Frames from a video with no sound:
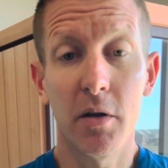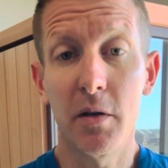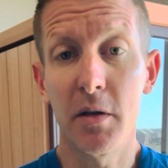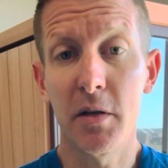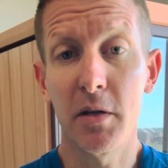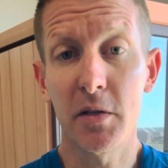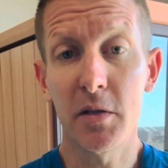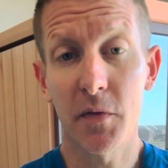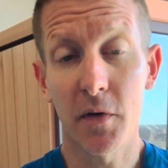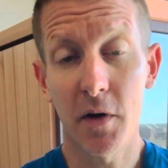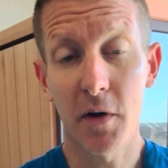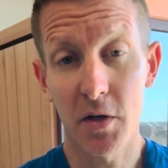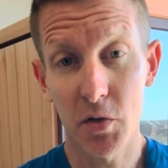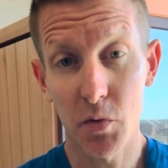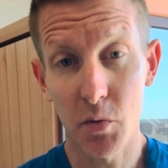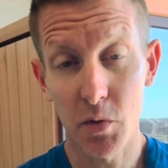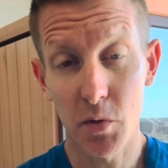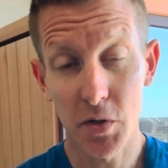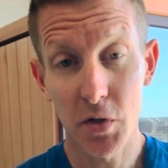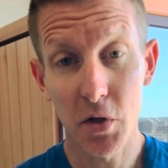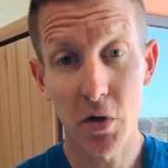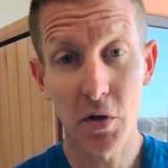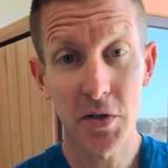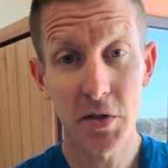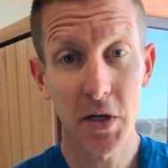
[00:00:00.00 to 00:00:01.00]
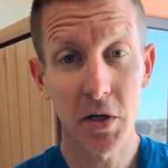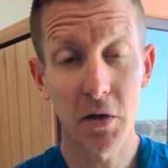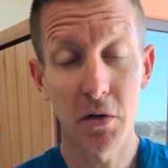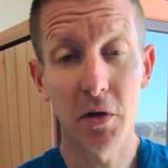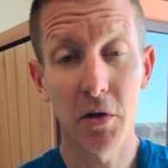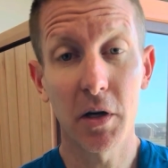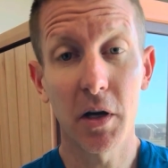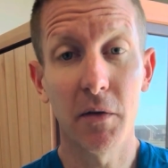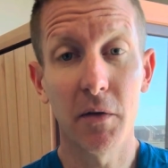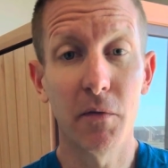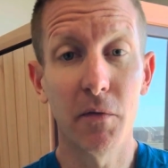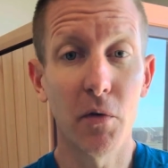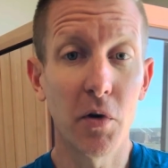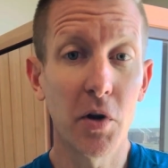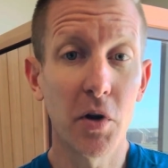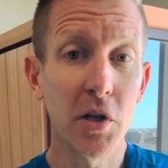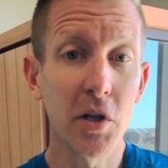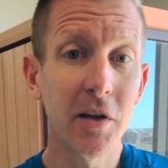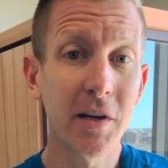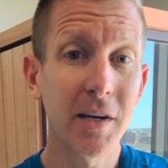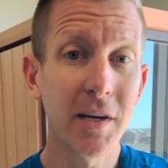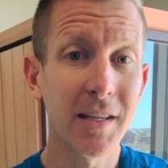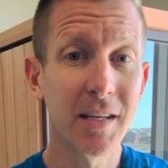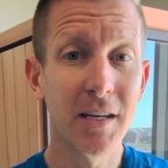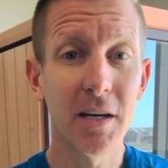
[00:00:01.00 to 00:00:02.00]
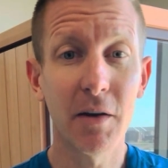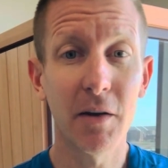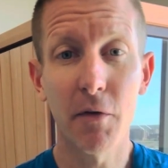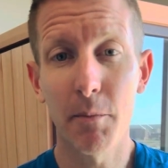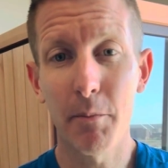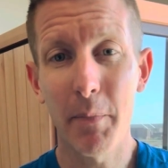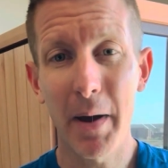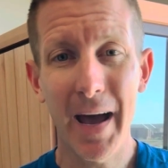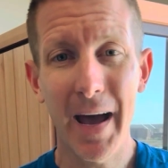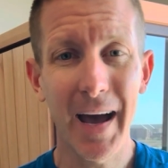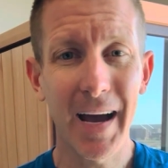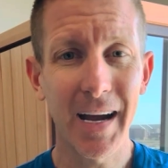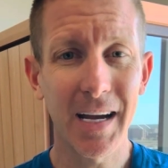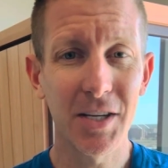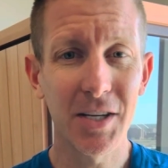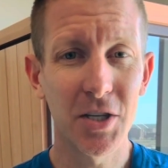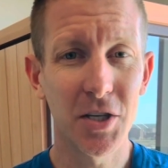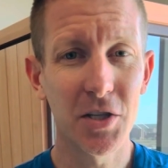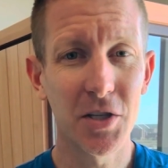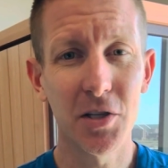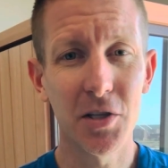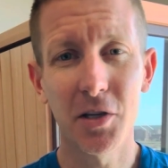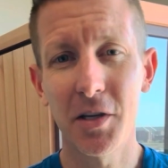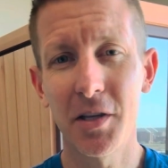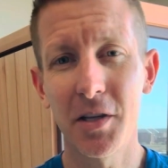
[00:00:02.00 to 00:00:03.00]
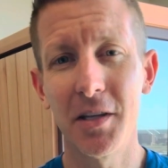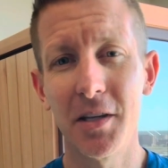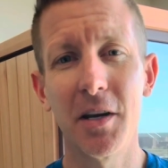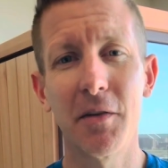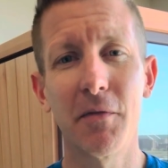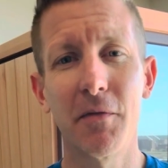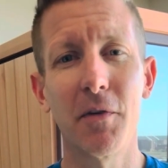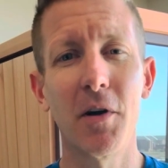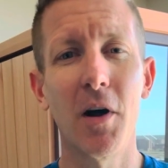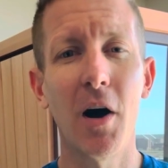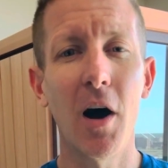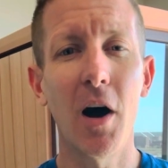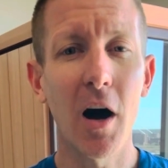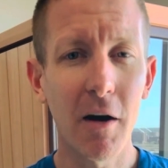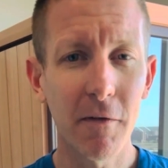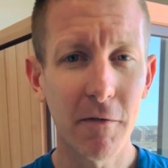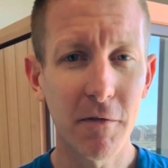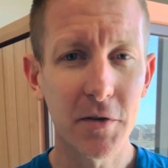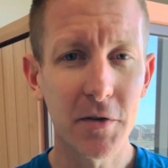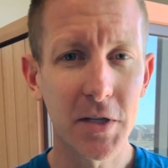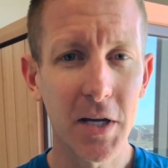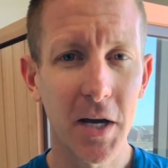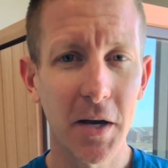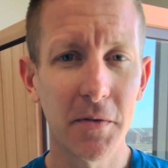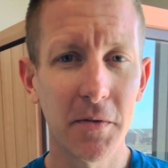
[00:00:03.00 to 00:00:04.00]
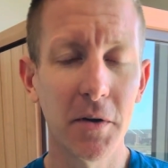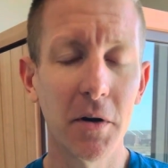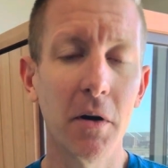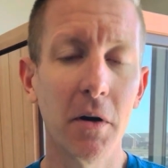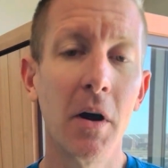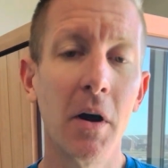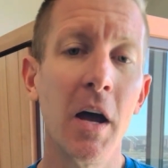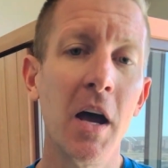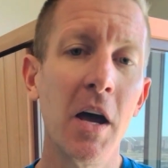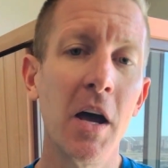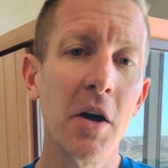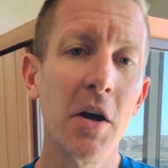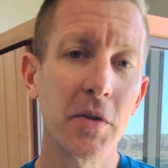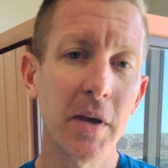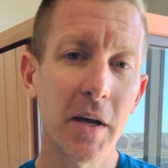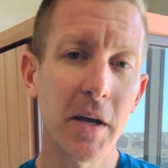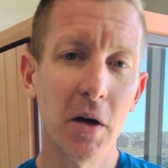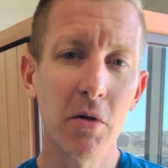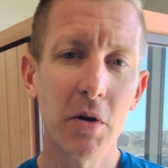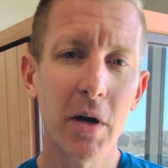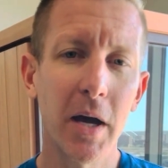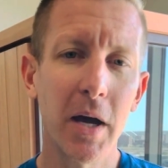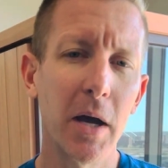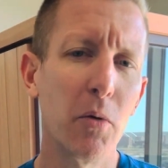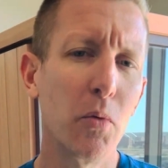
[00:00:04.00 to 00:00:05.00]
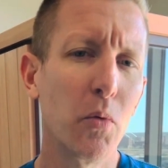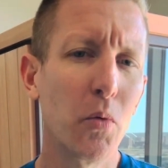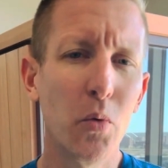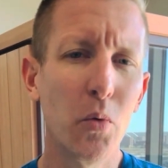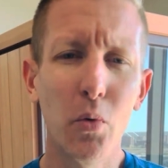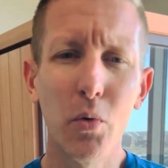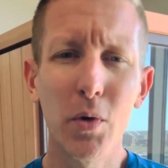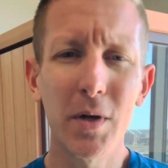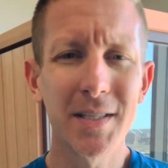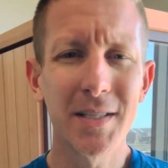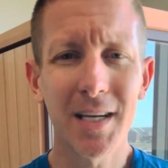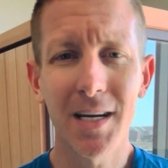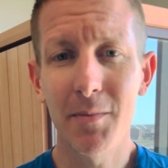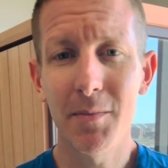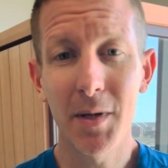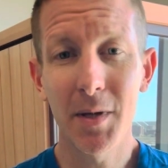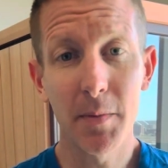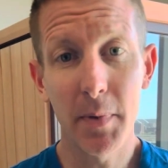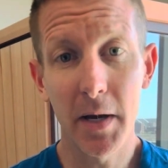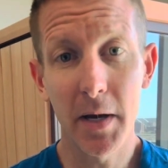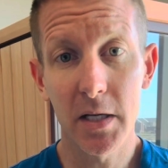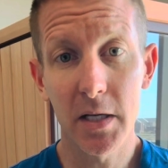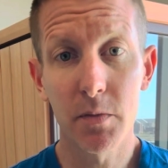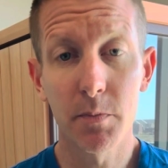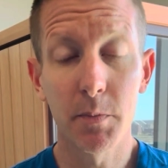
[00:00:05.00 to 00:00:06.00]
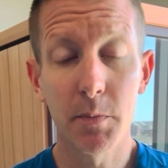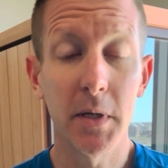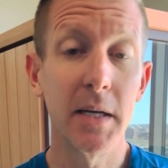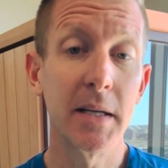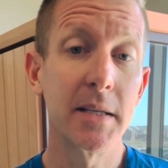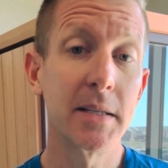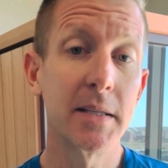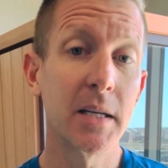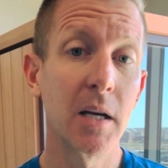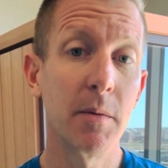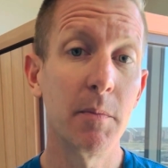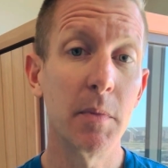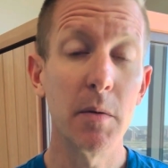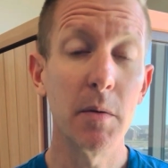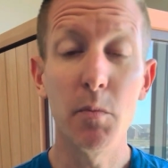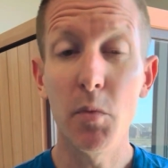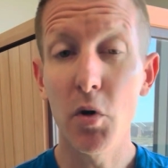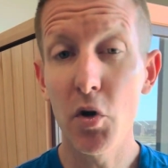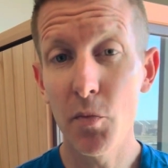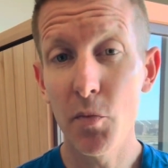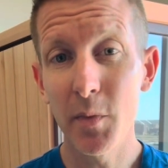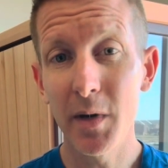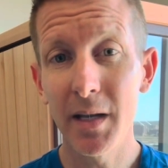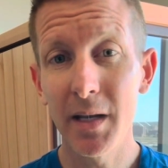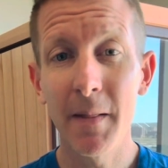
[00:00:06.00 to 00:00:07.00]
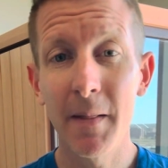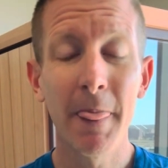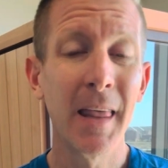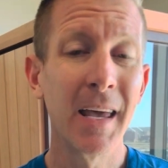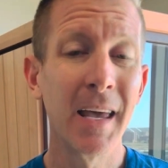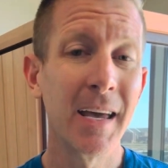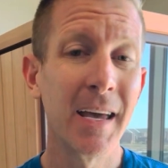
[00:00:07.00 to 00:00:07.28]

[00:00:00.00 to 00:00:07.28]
as far as the results that you're looking for, you look at the different packages, you look at the different offers out there, you're thinking, okay, what's going to be the best for me? Is it going to be movement?